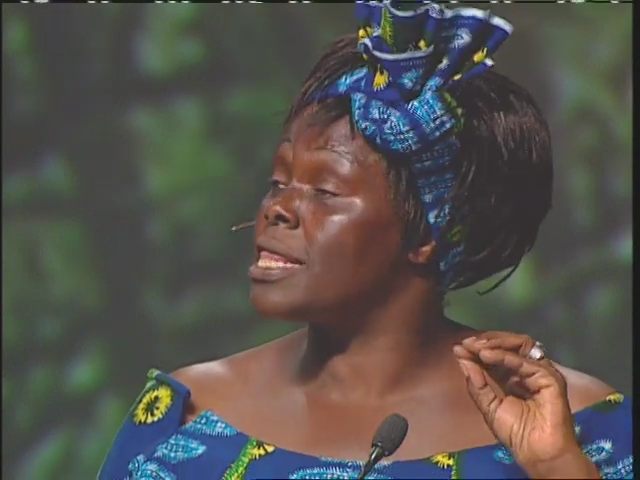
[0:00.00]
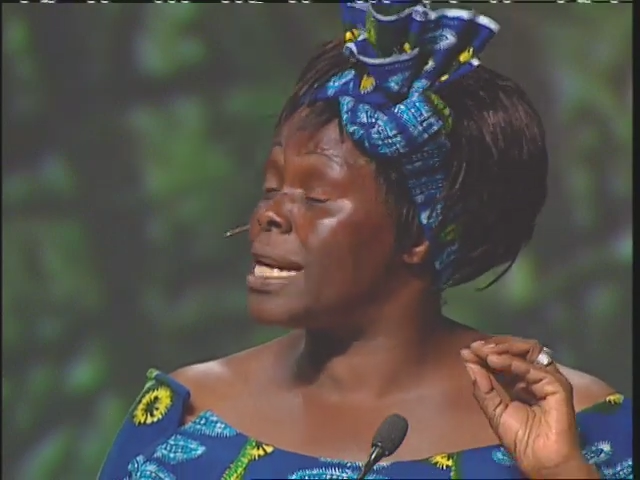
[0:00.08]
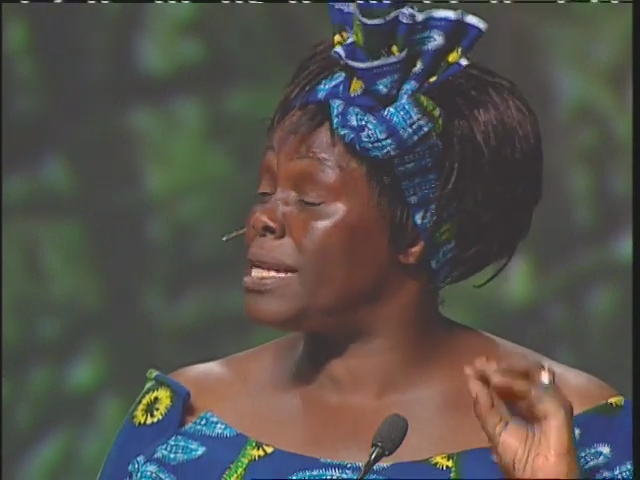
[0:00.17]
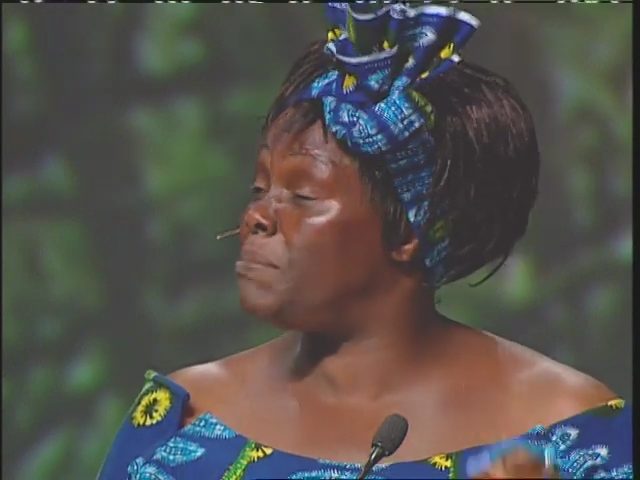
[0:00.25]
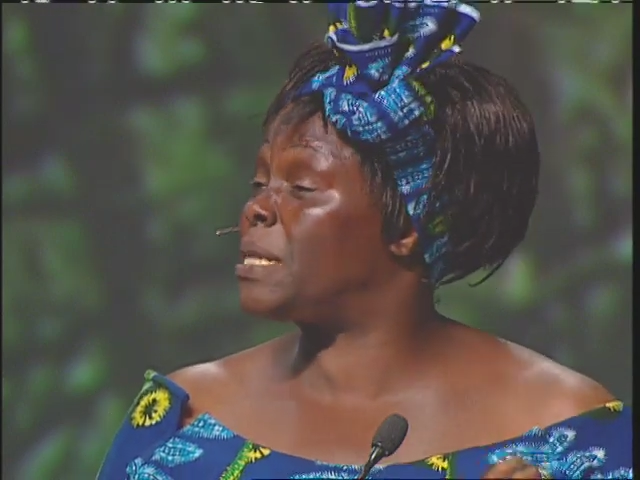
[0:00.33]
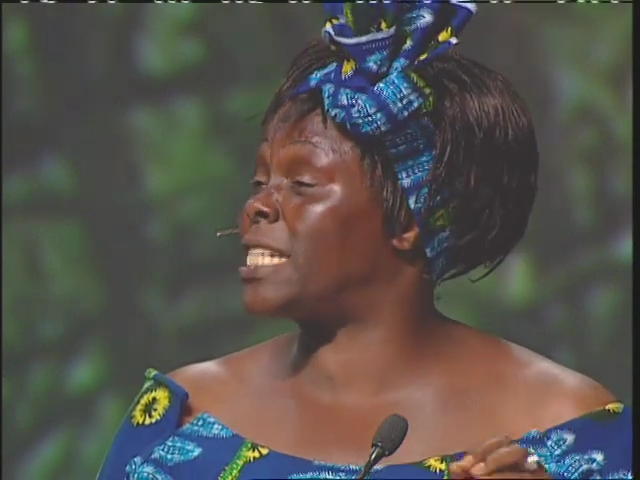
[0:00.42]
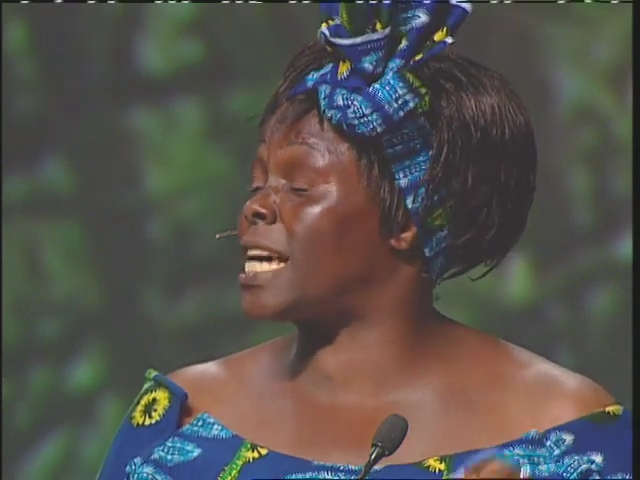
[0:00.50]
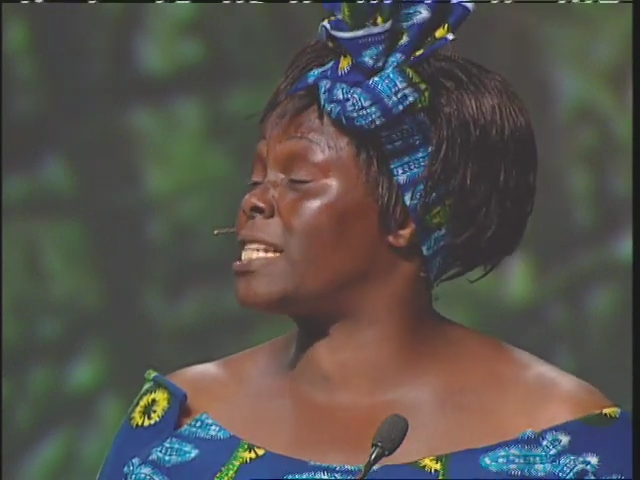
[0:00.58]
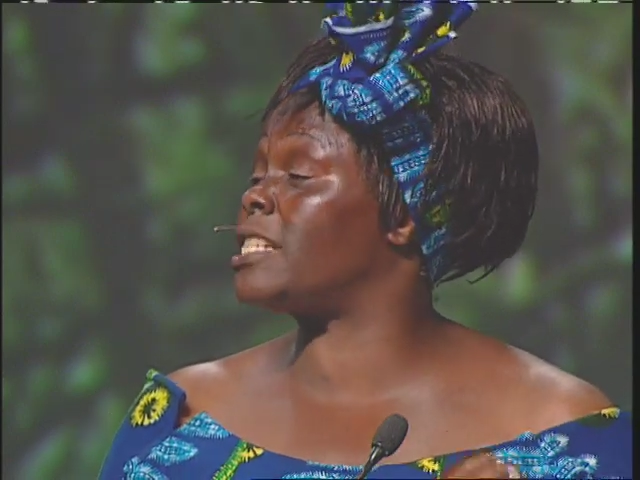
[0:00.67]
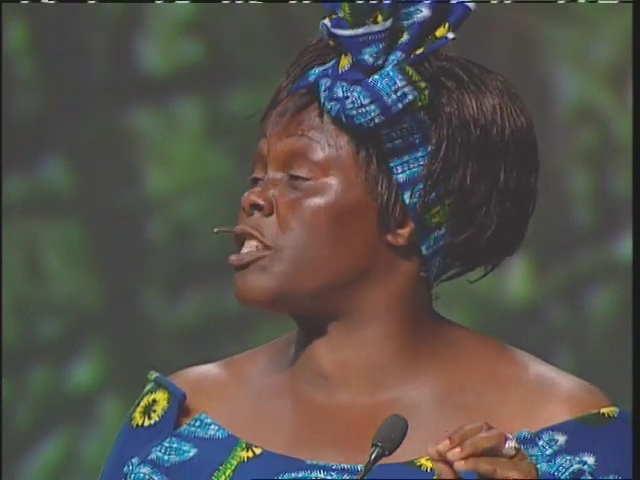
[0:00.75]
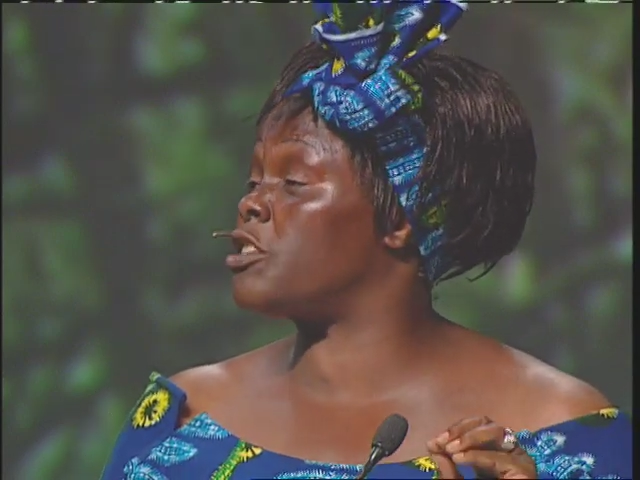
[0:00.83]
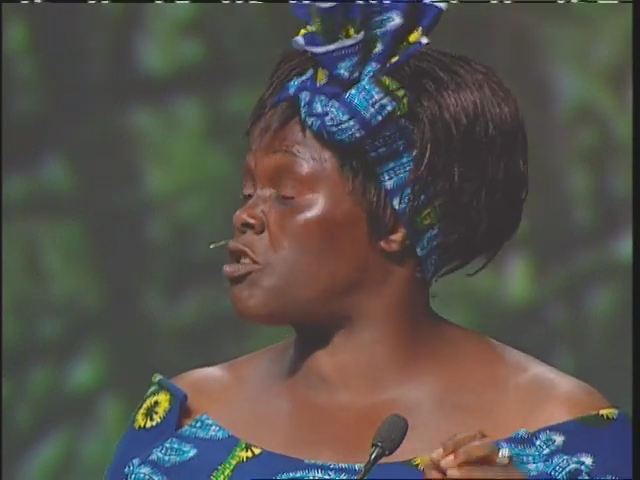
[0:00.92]
the
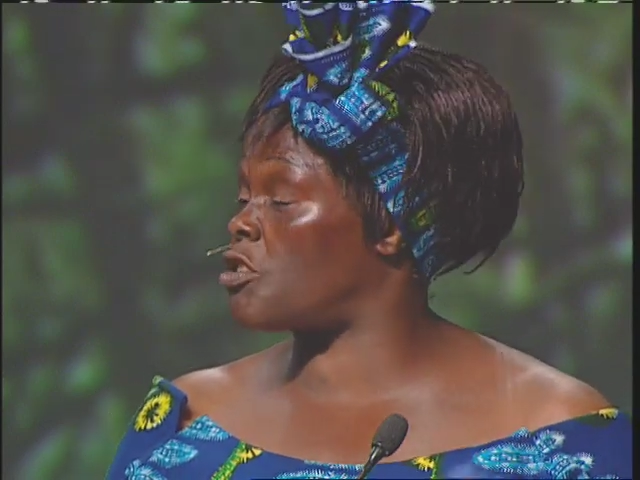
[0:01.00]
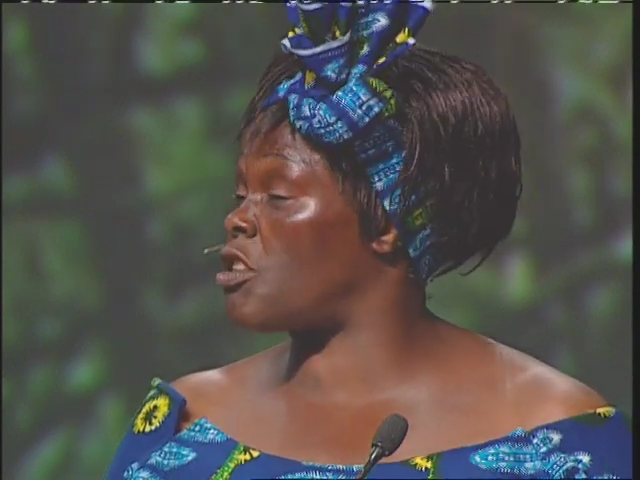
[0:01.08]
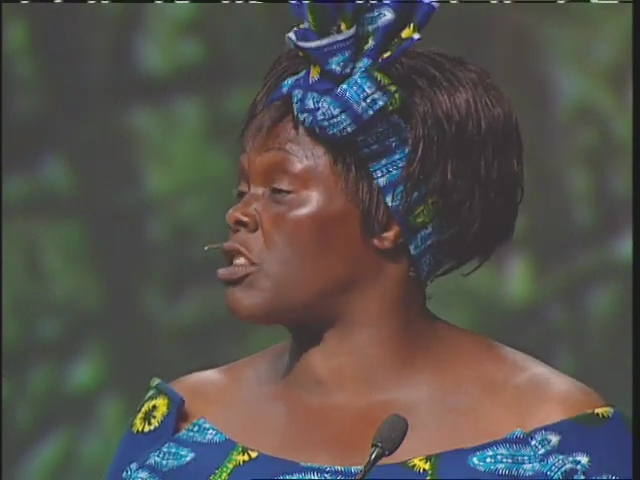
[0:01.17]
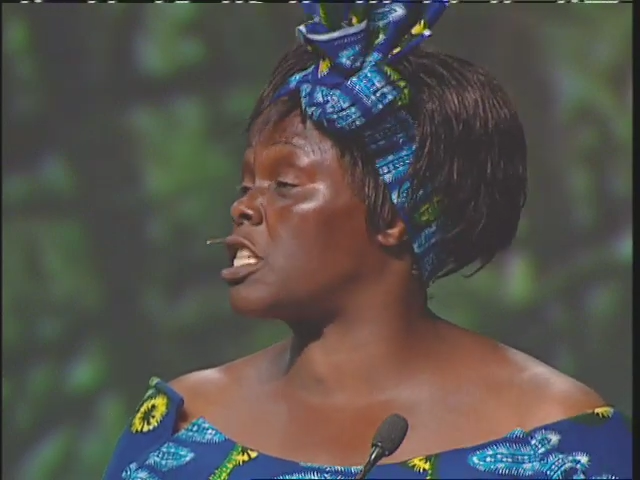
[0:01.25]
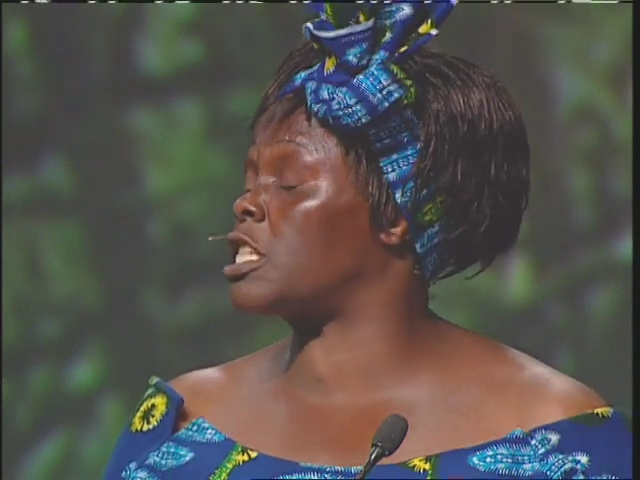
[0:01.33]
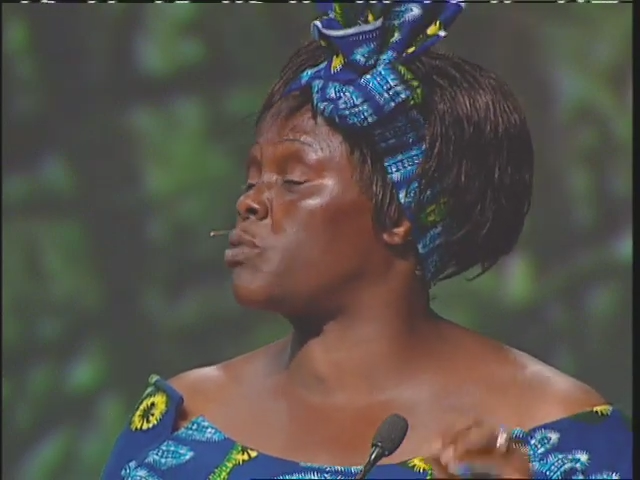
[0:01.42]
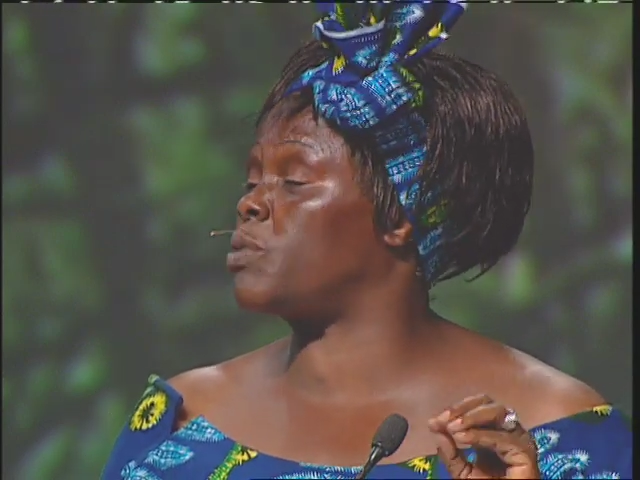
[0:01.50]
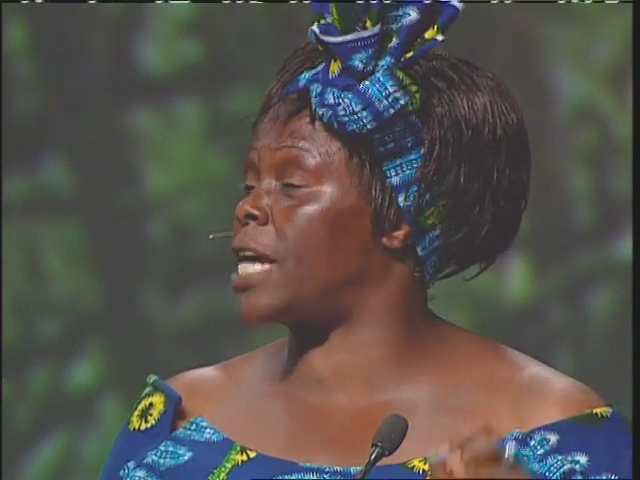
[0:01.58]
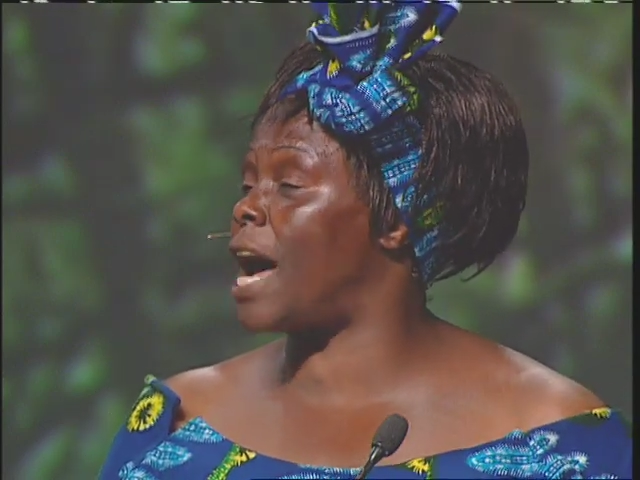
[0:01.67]
limited resources